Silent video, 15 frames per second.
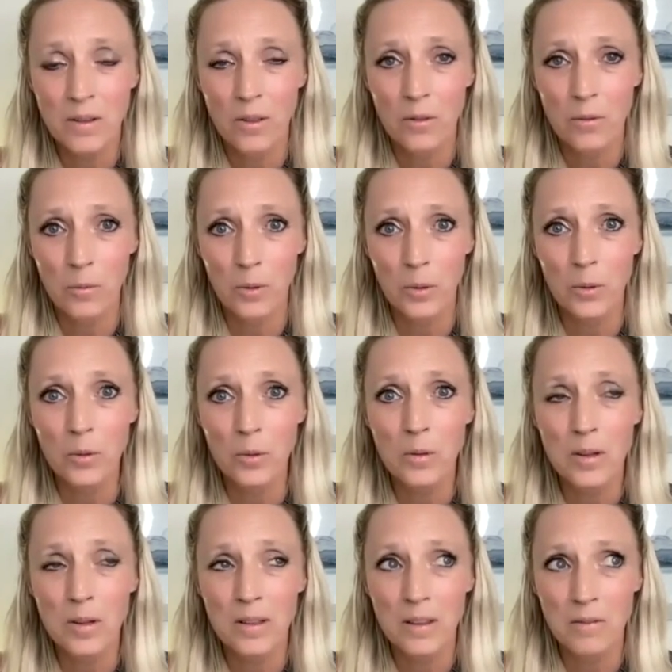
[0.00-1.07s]

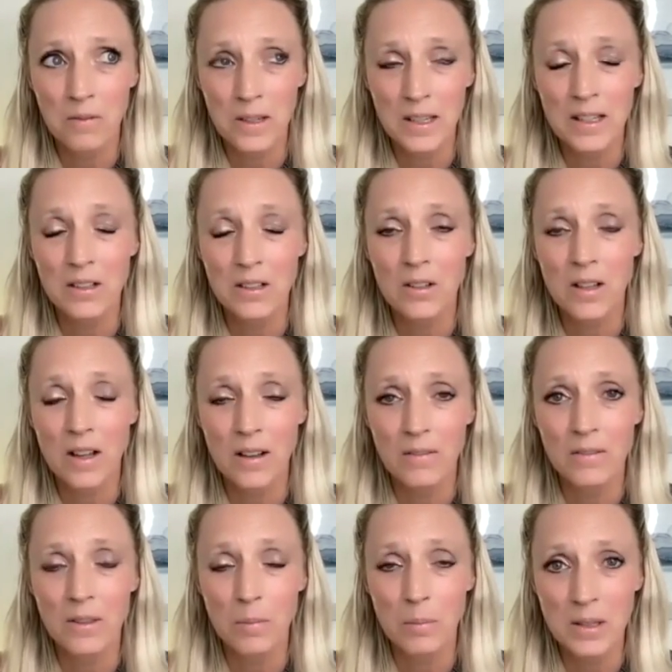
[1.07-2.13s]
through the vehicle
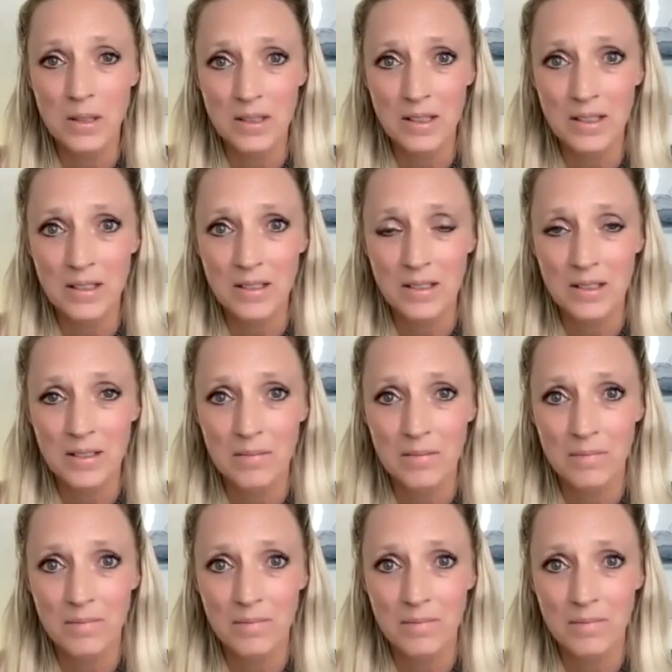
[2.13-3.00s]
of the business